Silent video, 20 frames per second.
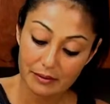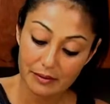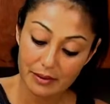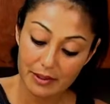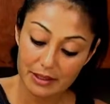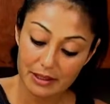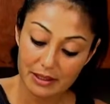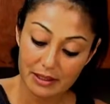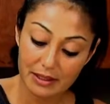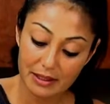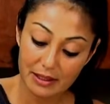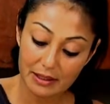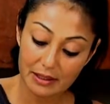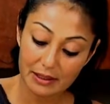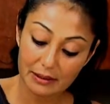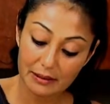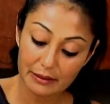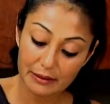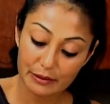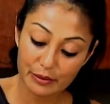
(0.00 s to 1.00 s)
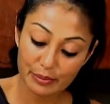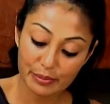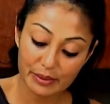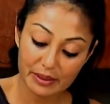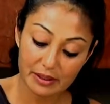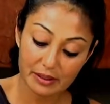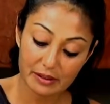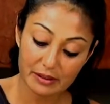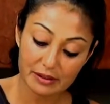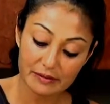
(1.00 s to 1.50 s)
just gonna get a little
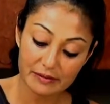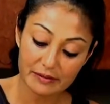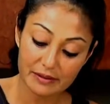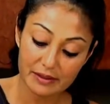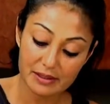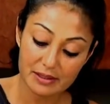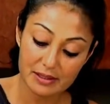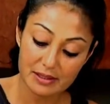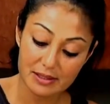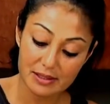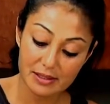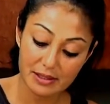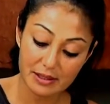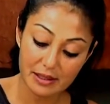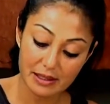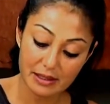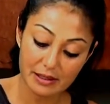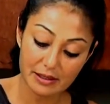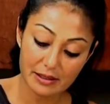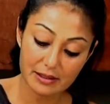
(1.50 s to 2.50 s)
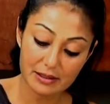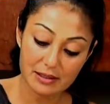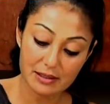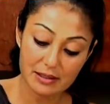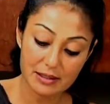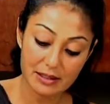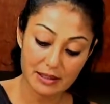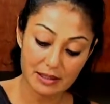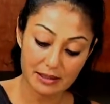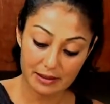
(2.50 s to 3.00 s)
bit of this scallion
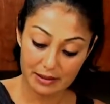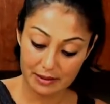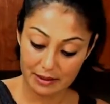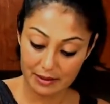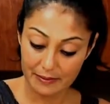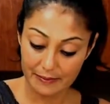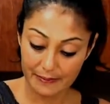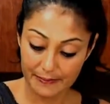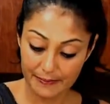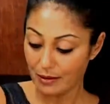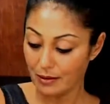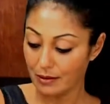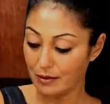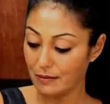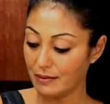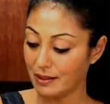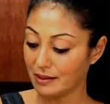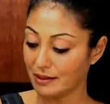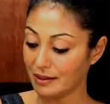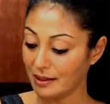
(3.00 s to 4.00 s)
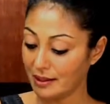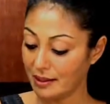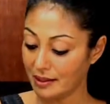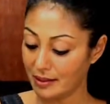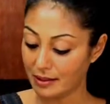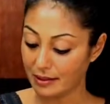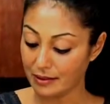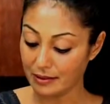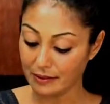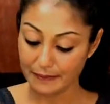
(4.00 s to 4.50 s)
salad. Oh, what the heck
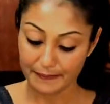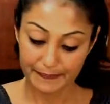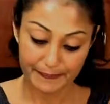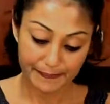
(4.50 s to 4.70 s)
enough.